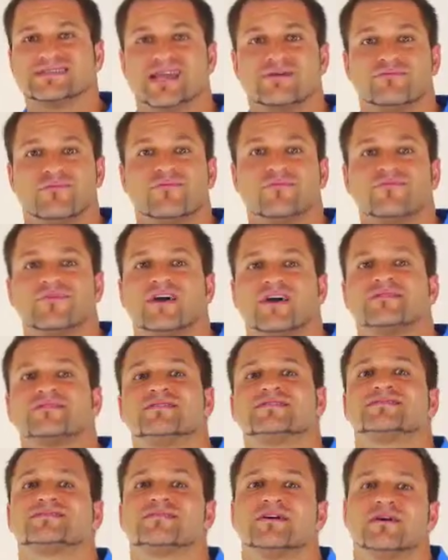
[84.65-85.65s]
they reflect
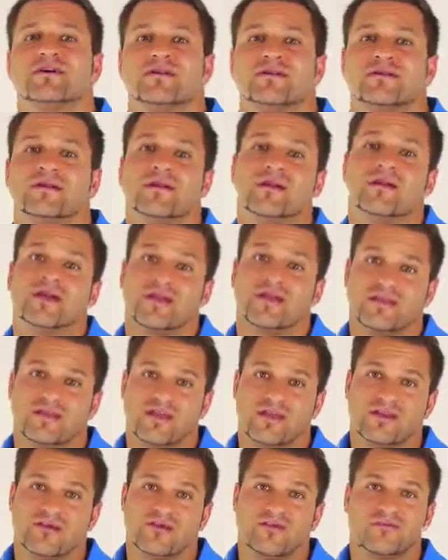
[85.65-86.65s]
the sun and
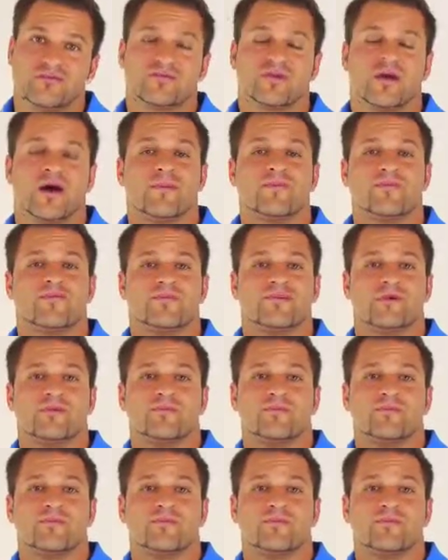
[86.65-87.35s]
then you're on top of it,